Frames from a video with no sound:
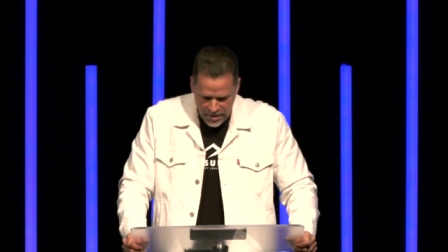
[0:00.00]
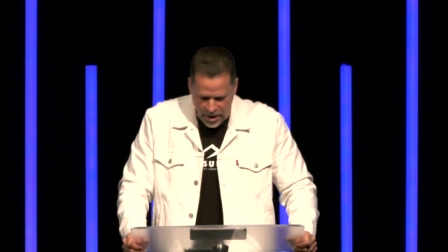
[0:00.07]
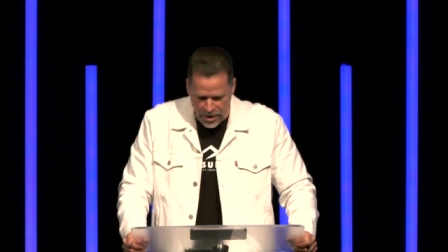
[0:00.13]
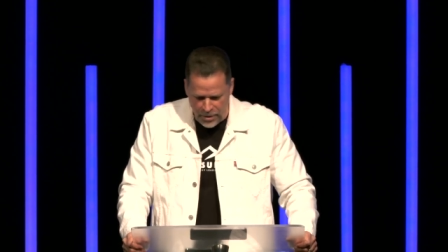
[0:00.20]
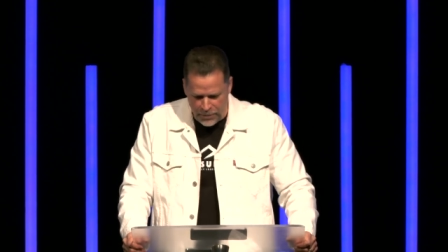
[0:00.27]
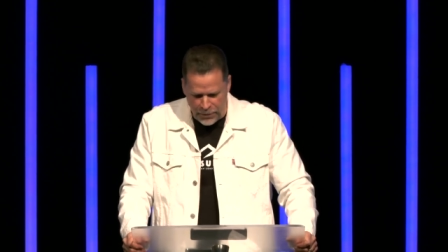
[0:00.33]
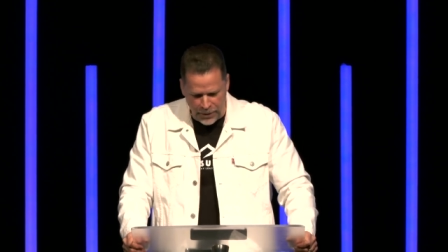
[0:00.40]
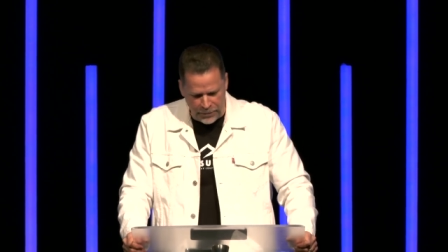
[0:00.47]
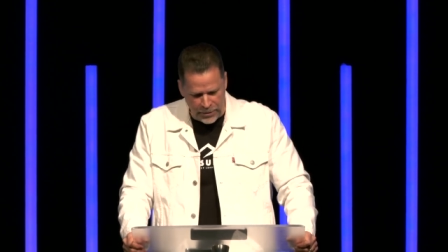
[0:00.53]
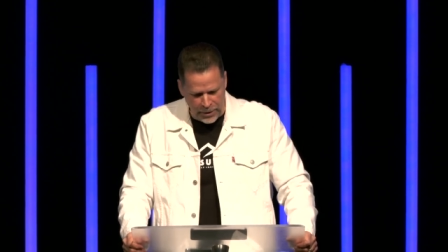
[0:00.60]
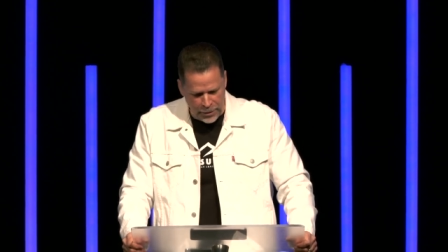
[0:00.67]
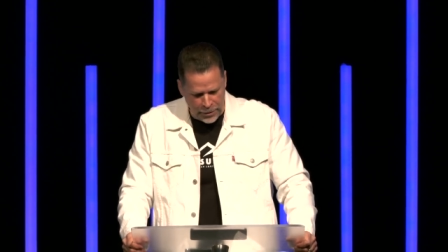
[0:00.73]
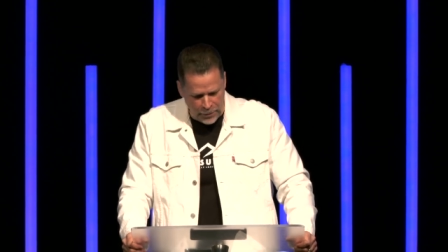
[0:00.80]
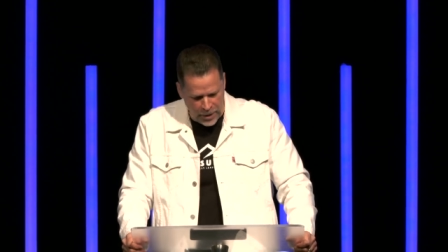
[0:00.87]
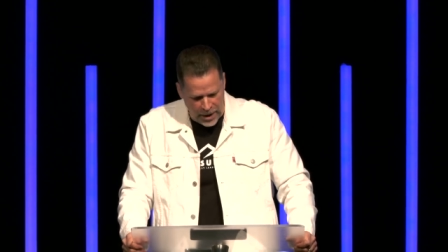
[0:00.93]
Hundred
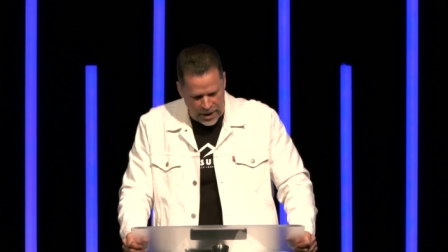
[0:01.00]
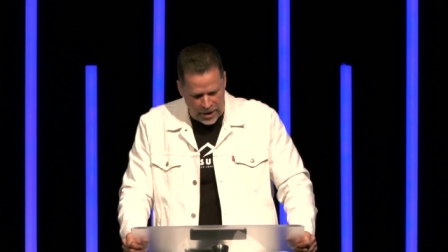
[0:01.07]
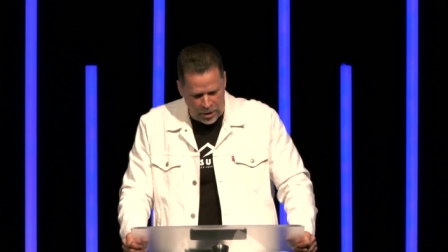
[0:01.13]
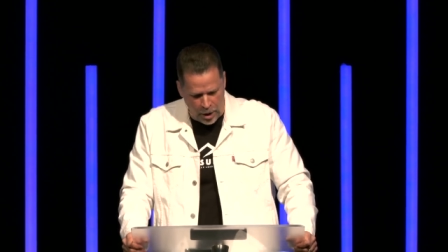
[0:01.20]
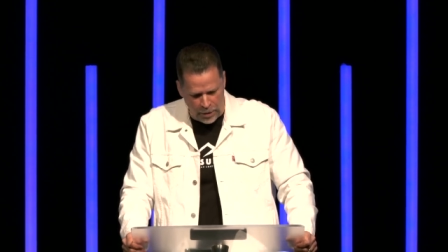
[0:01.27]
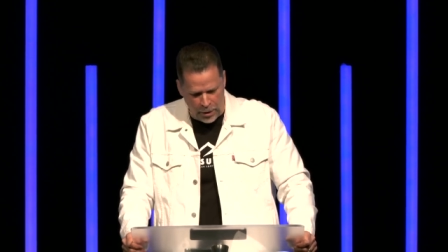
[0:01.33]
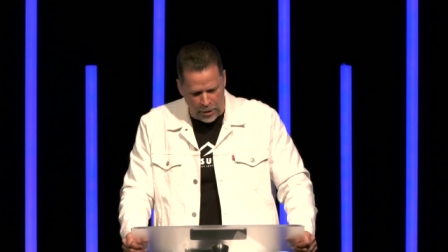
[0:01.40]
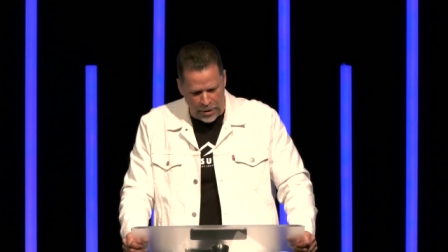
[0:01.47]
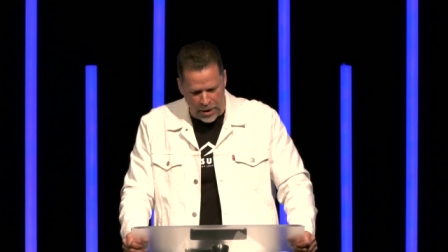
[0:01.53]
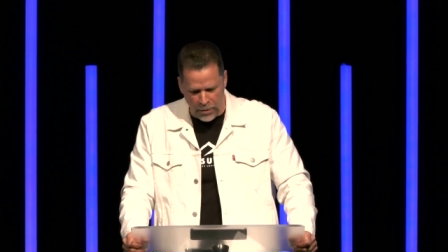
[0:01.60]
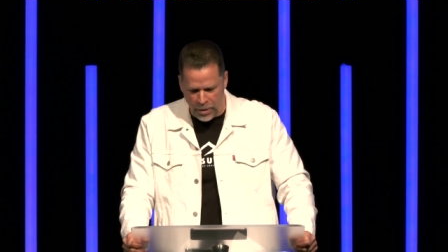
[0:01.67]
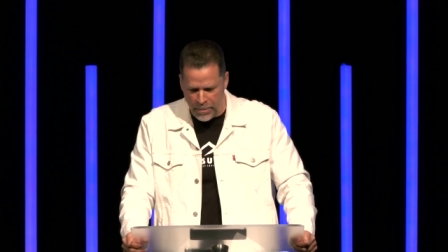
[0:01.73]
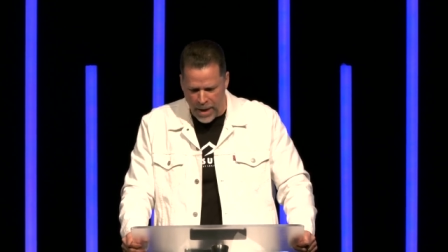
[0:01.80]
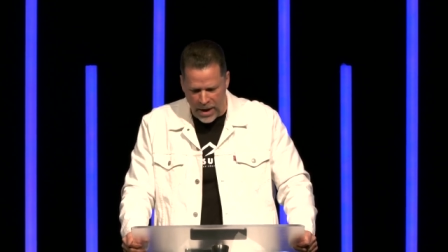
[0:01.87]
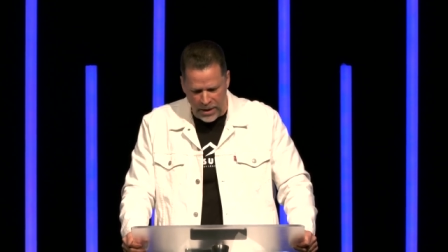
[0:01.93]
fifty-three, and although there
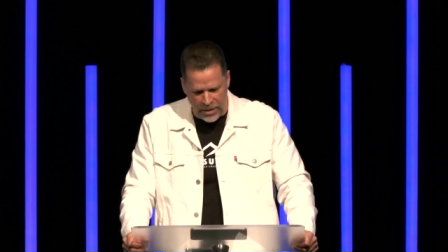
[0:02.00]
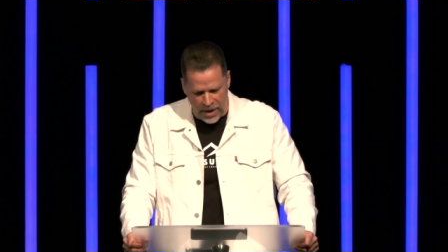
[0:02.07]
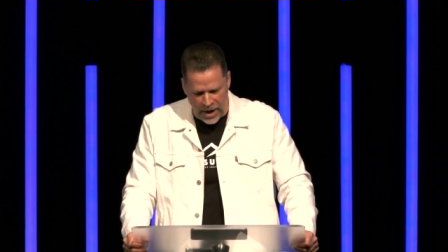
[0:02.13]
were many,